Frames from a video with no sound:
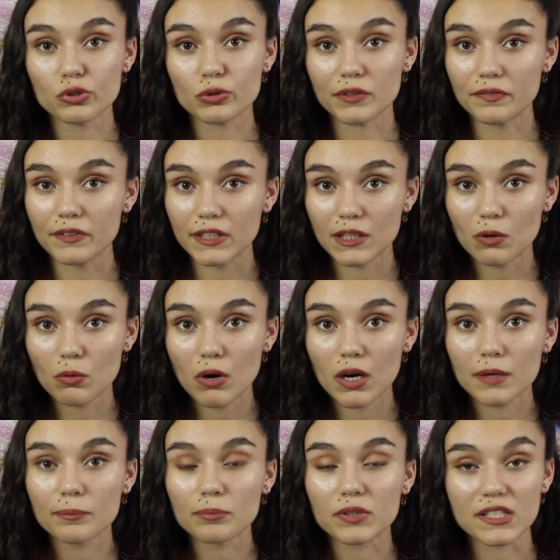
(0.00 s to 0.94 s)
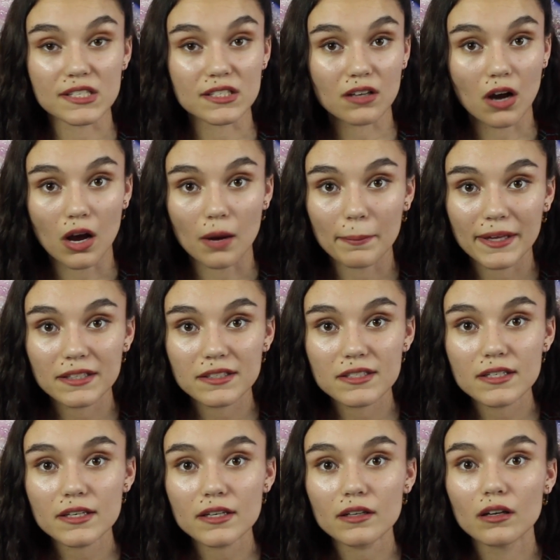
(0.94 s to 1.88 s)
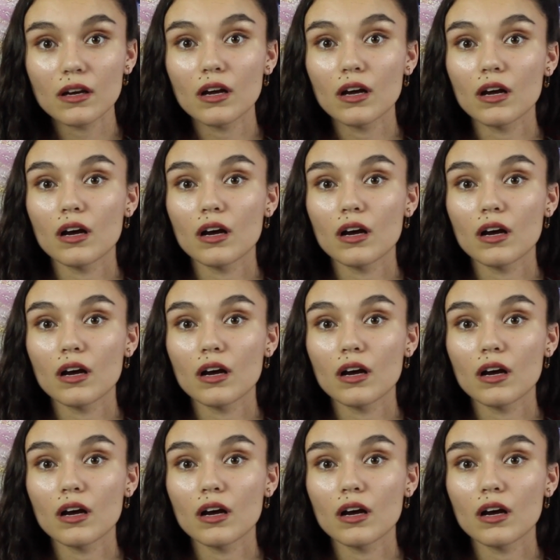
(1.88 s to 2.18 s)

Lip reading: do a video on, please comment it.